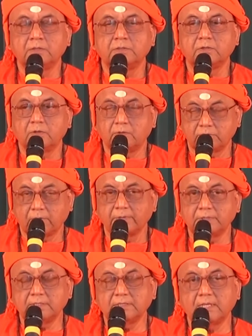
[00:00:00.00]
So
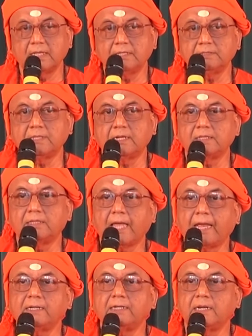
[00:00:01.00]
Swamiji says that
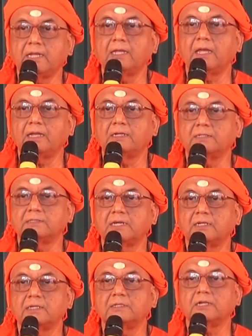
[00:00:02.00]
day I
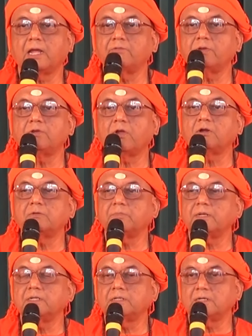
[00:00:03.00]
decided that I will not
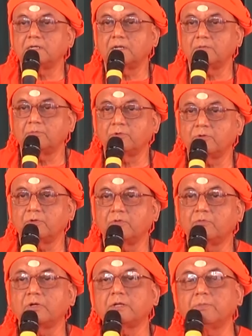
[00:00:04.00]
meditate anymore.
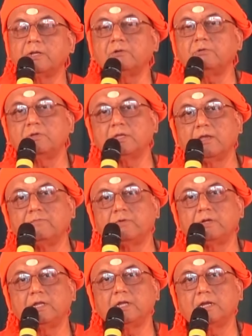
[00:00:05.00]
What am I doing
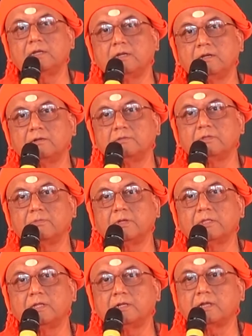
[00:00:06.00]
every day, getting into
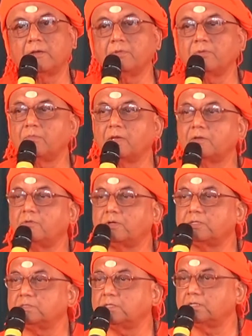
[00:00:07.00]
samadhi and coming back?
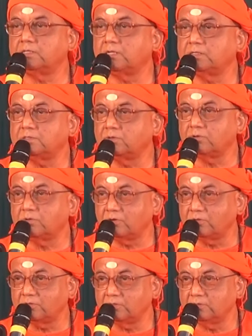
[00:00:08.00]
What is that? There is no
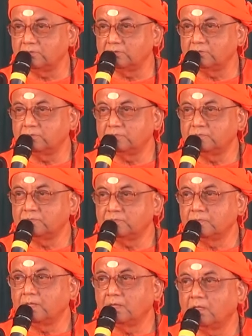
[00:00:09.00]
growth.
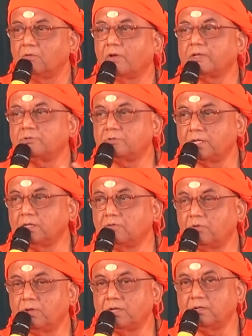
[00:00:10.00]
Why should I
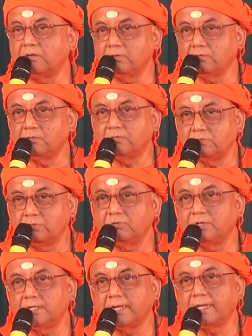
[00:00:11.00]

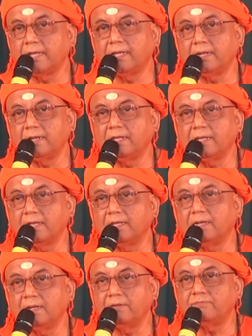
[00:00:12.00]
do it again and
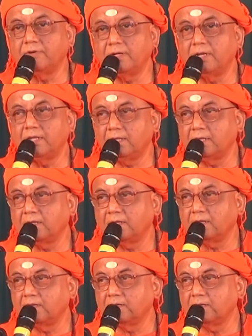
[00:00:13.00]
again every day?